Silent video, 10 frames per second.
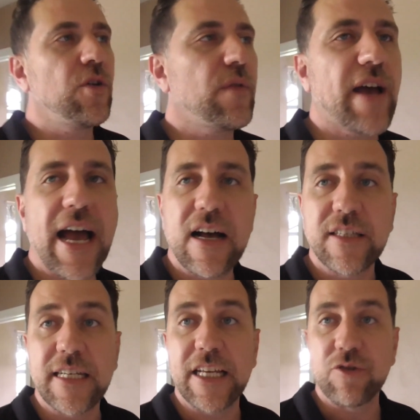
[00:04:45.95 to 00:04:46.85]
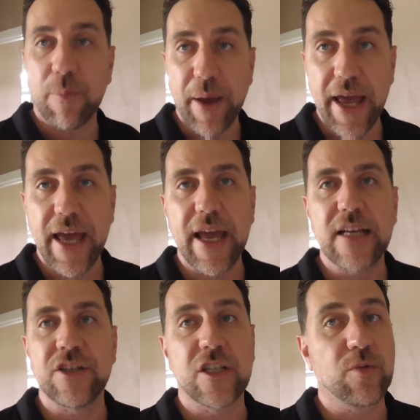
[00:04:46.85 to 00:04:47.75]
If you have a house that needs
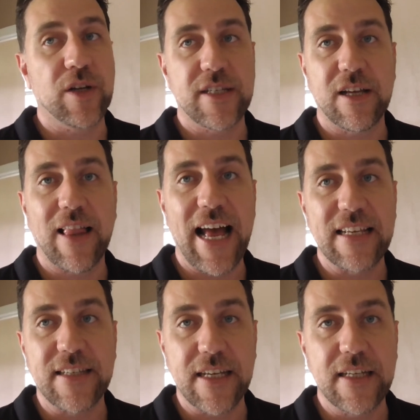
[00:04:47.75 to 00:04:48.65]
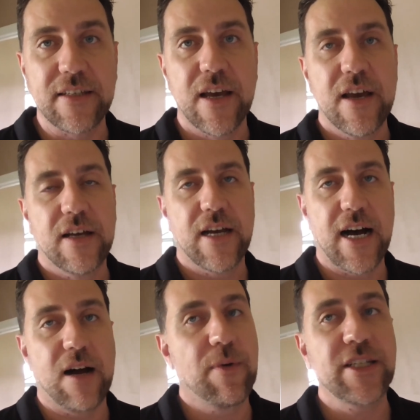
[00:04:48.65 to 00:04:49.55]
repairs and you just want to sell as is,
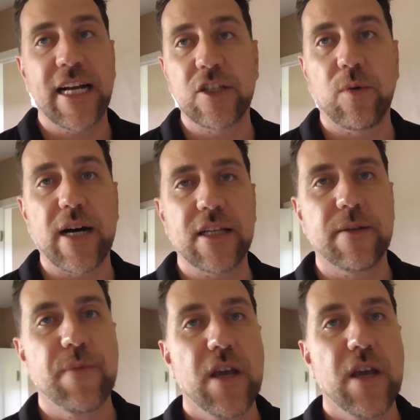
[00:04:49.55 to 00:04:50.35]
reach out to us.